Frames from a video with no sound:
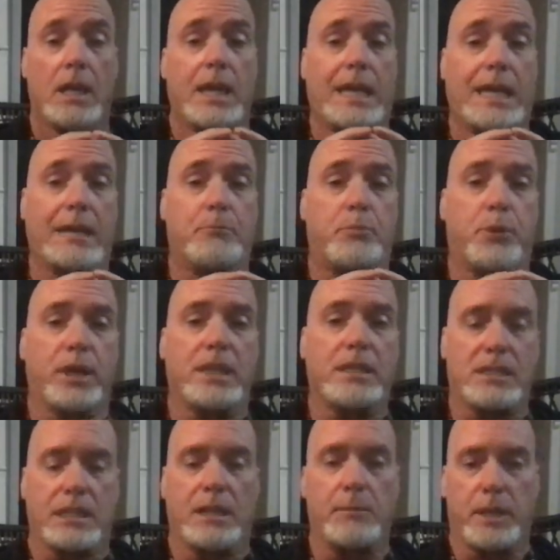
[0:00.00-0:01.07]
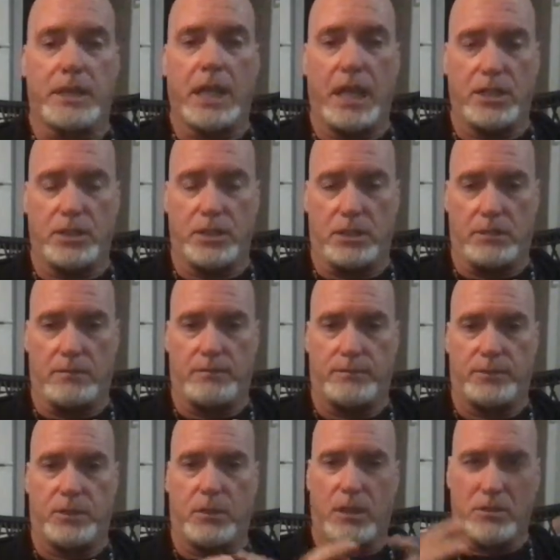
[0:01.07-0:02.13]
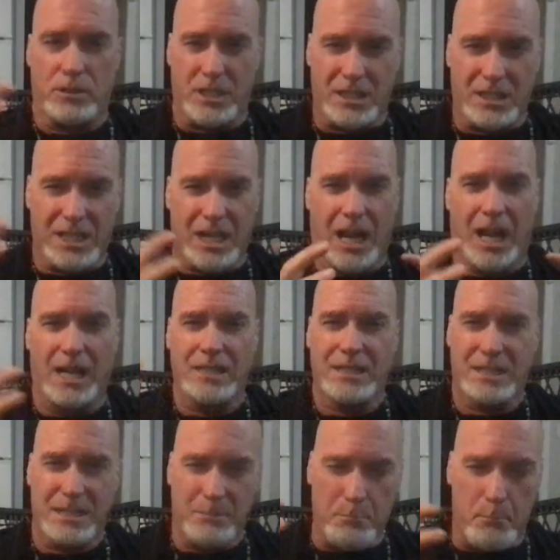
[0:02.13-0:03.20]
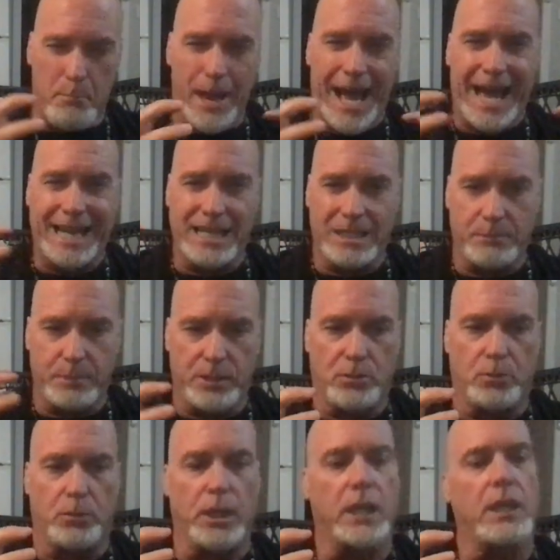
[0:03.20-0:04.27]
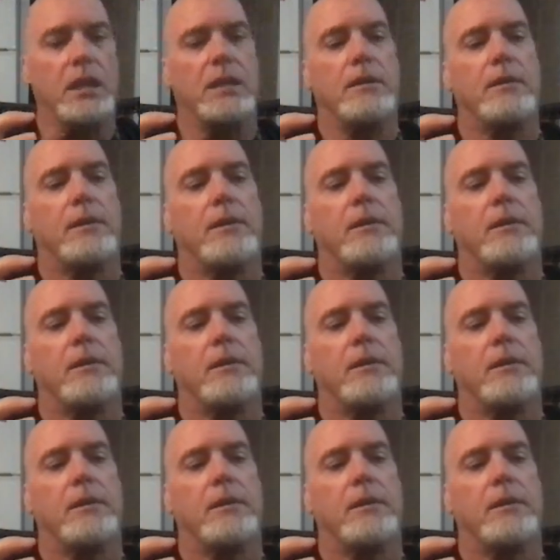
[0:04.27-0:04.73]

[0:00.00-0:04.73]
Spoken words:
He brings limitation. So there's this constant battle between